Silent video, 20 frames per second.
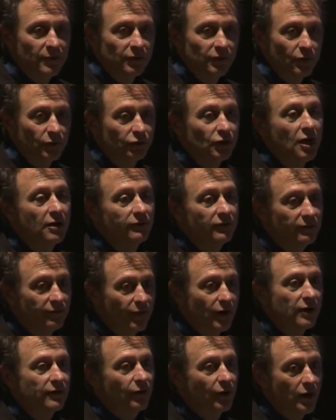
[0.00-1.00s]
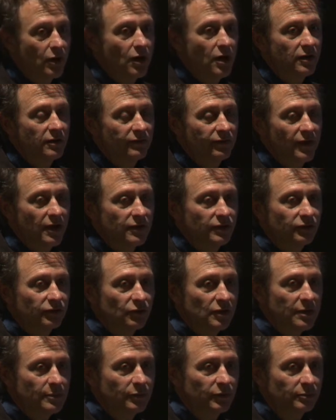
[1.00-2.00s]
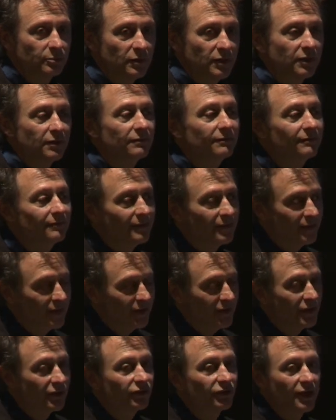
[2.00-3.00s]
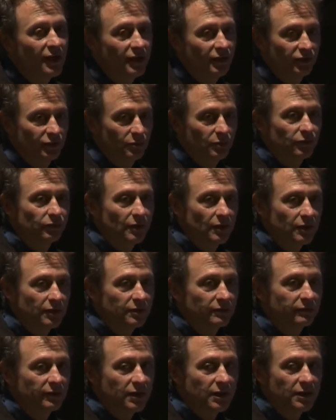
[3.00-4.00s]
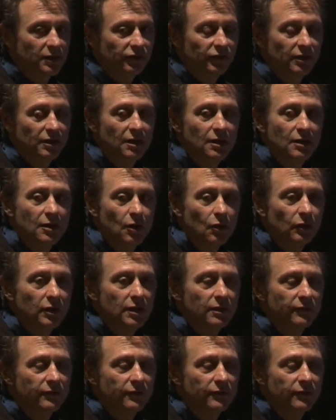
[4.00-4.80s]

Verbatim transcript: So it's often very, very hard to find strips, but in this case, it was relatively easy. Only